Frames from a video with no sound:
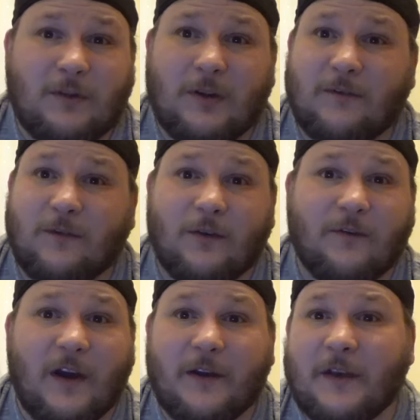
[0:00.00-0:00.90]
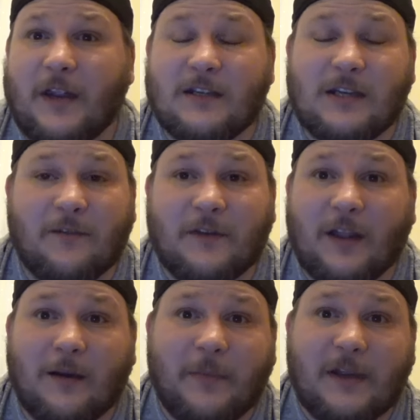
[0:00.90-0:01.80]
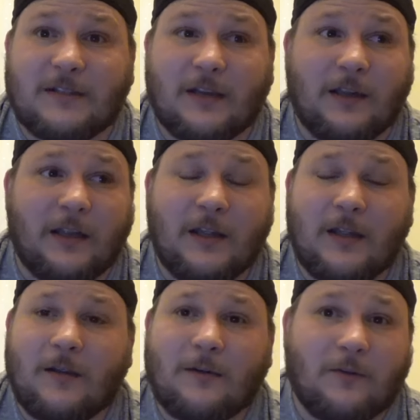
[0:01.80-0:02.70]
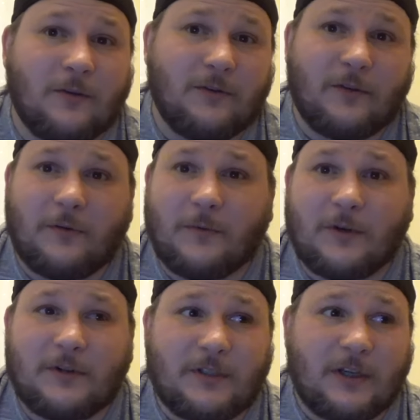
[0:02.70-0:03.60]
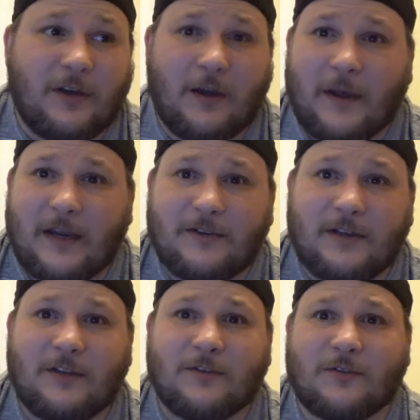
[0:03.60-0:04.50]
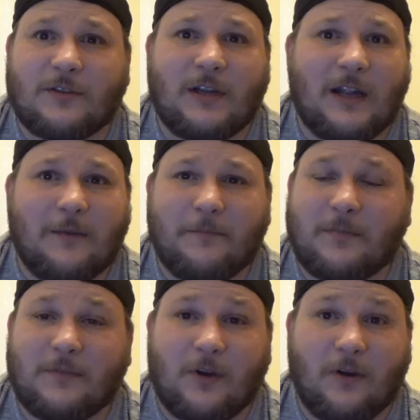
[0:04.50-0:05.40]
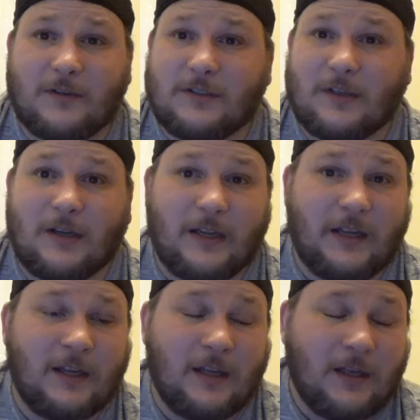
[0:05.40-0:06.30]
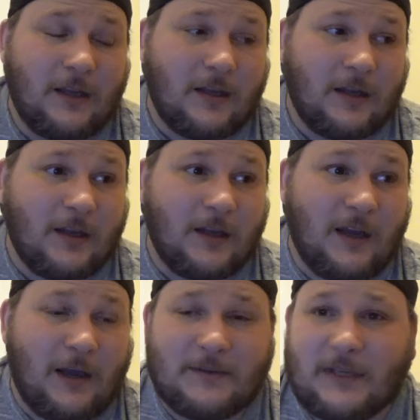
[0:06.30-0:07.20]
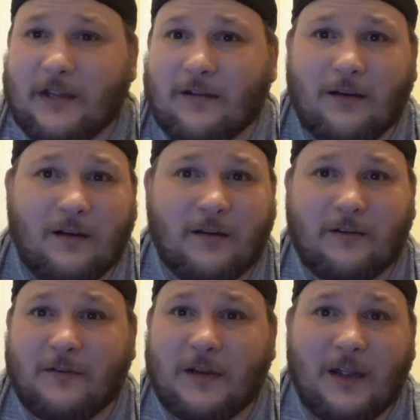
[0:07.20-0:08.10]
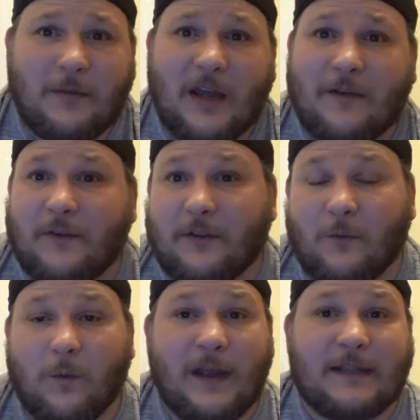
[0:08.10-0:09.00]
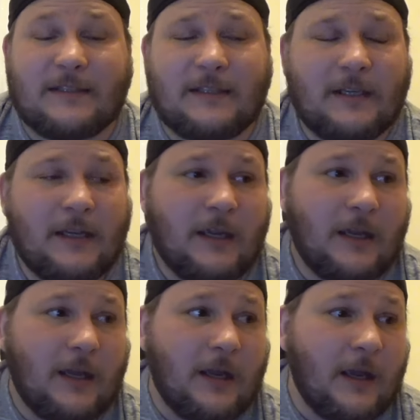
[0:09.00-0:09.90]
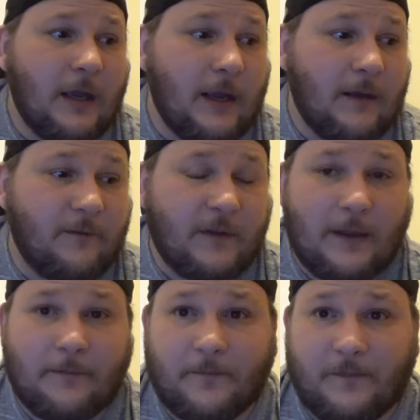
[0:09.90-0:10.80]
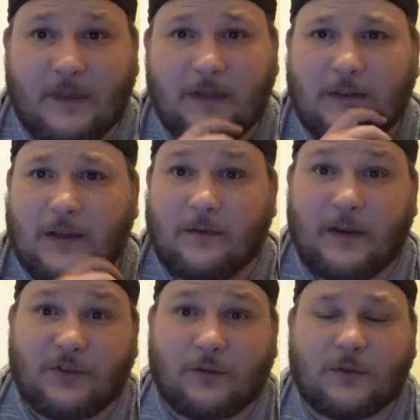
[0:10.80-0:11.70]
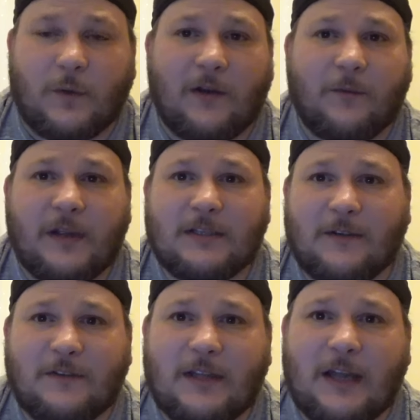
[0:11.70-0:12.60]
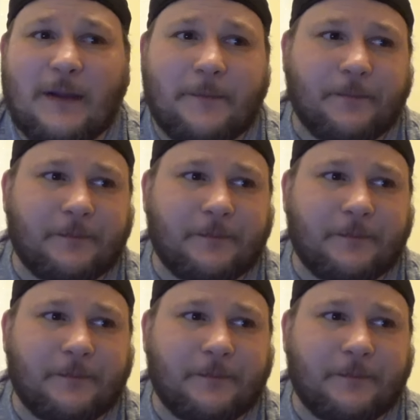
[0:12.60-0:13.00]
four or five days after that basically, couldn't do much, no energy, just slept constantly, uh, appetite gone, you name it, everything went uh, for them initial 12 weeks. After that,